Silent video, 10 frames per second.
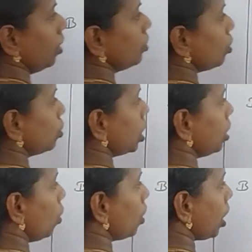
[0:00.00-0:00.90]
So
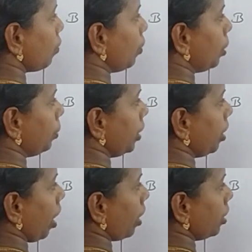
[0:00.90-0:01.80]
genotype will
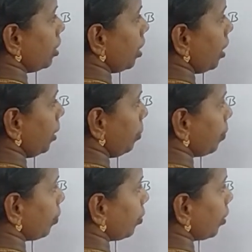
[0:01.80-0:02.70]
be
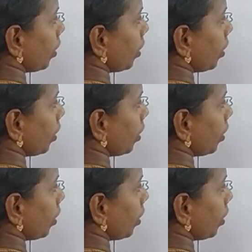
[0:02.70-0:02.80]
IA,